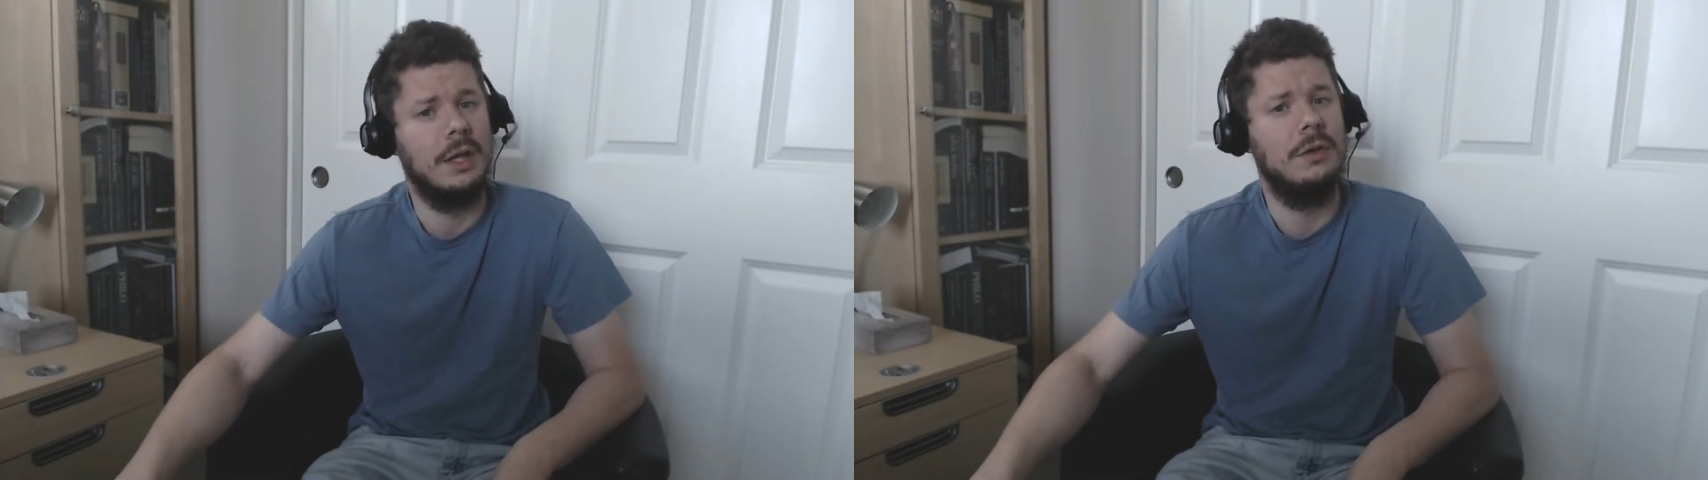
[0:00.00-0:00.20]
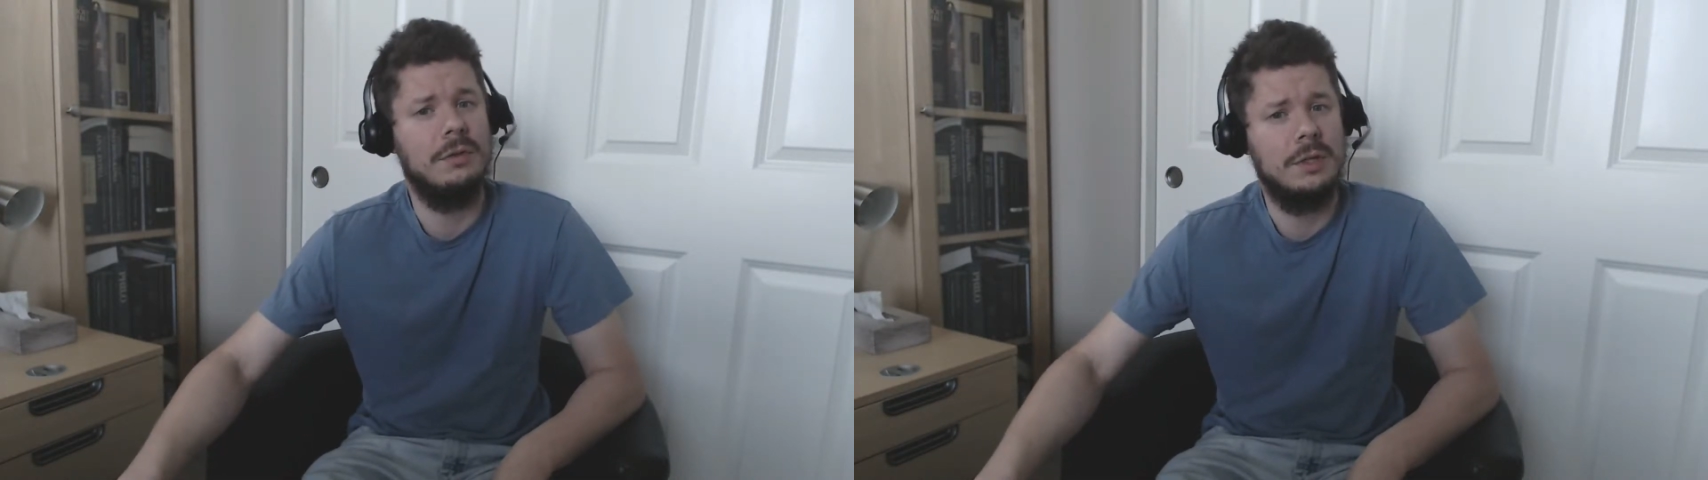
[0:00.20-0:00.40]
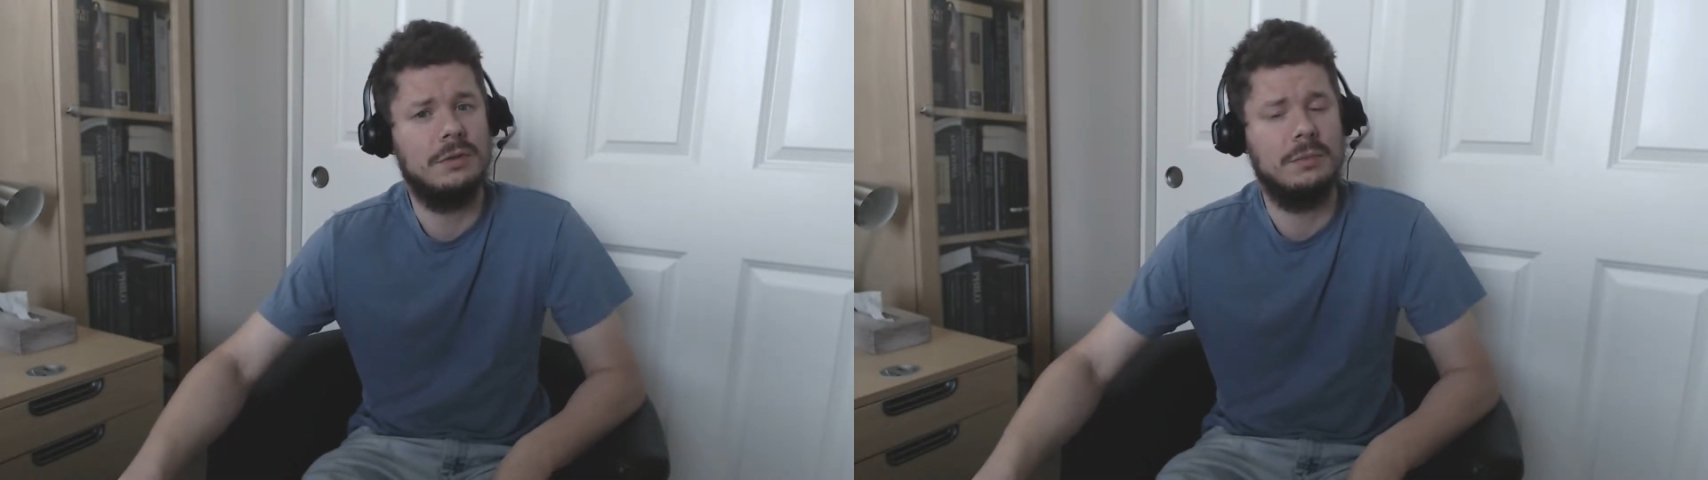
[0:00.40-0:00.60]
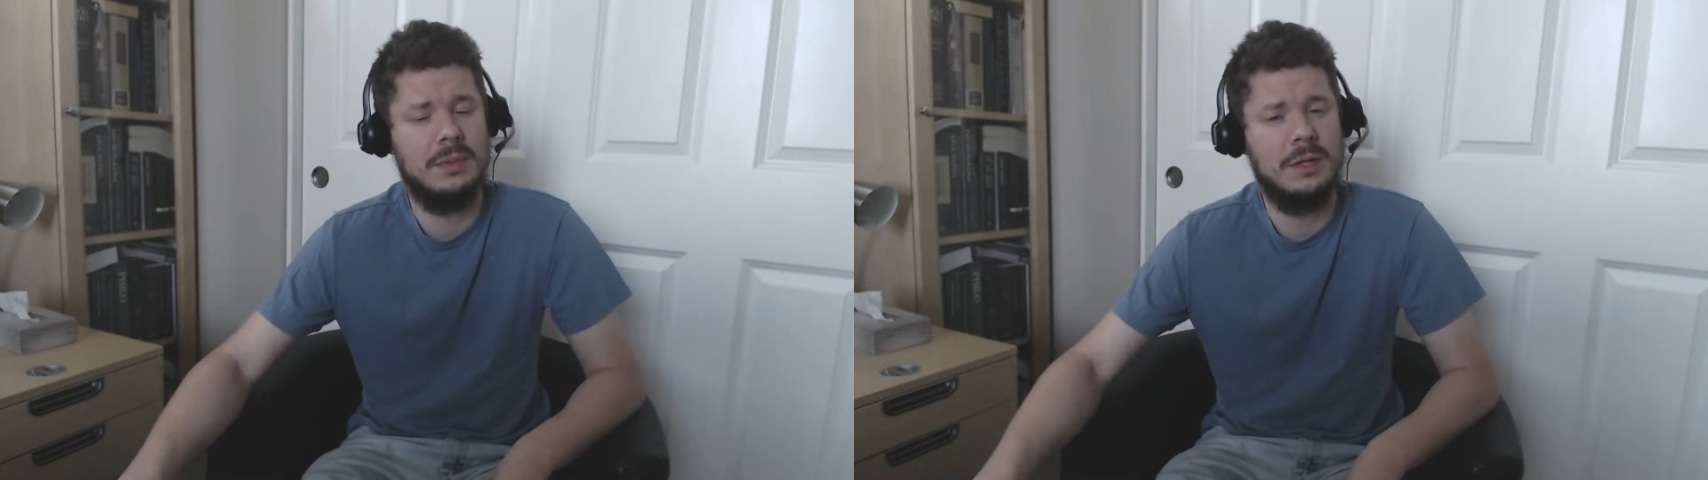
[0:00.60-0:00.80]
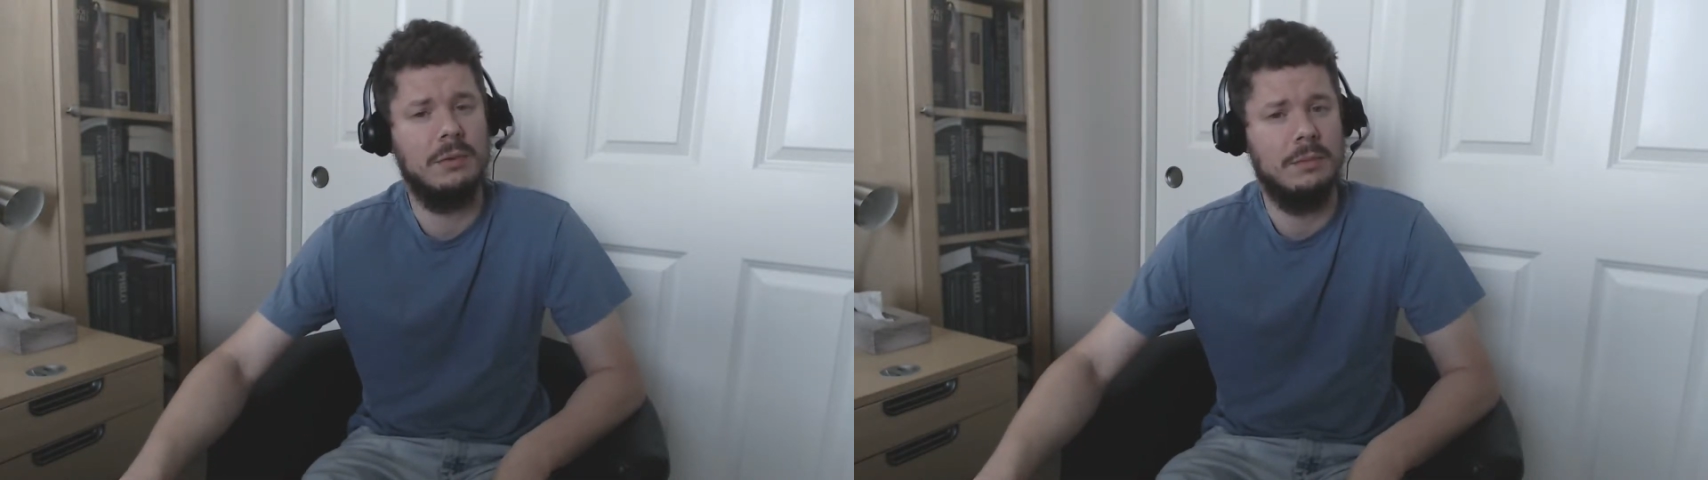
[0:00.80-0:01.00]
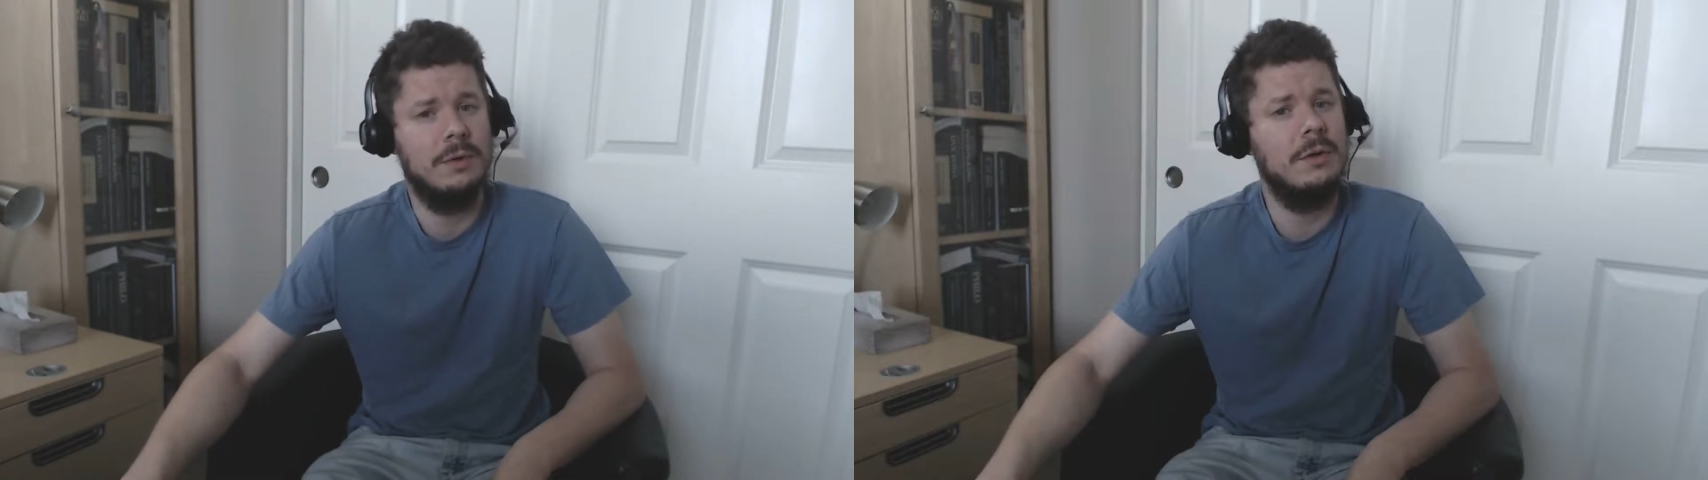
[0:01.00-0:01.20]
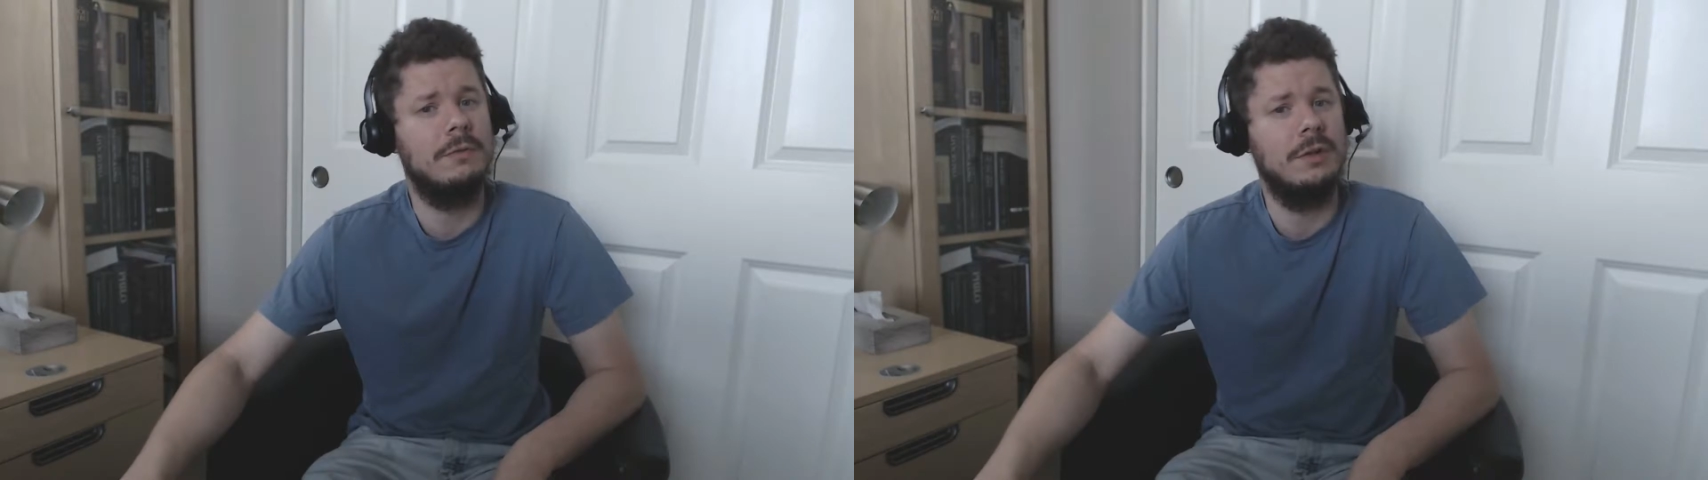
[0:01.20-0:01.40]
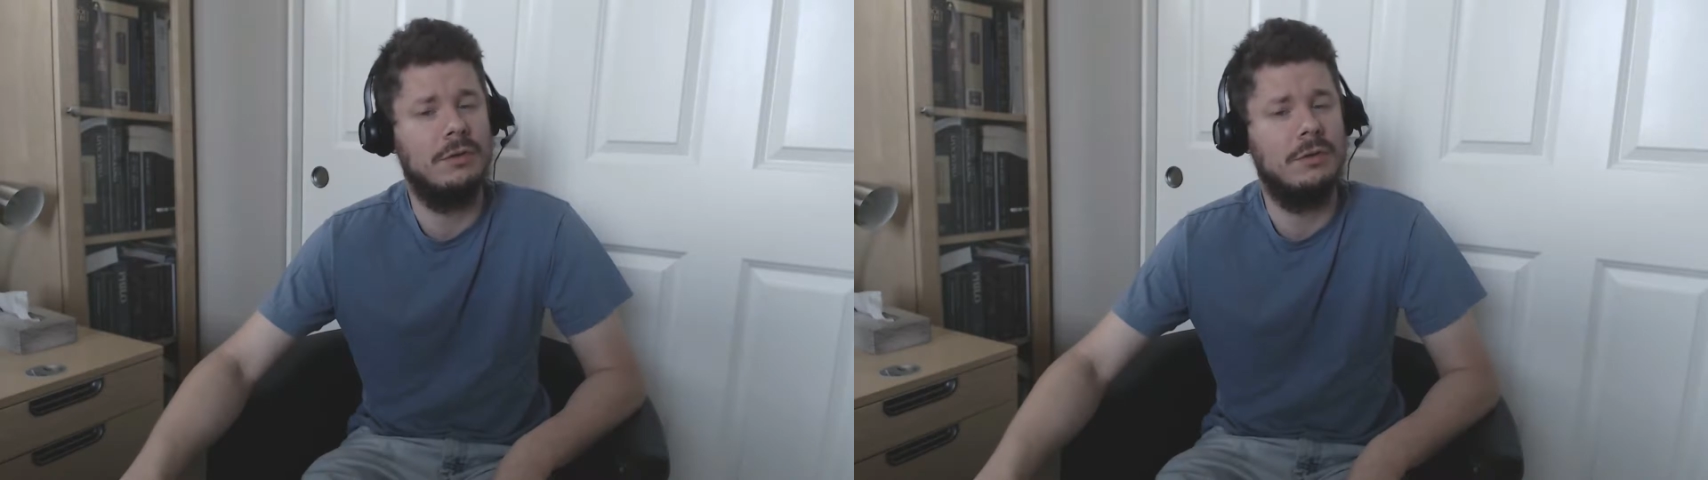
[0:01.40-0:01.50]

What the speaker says: You need to be removed.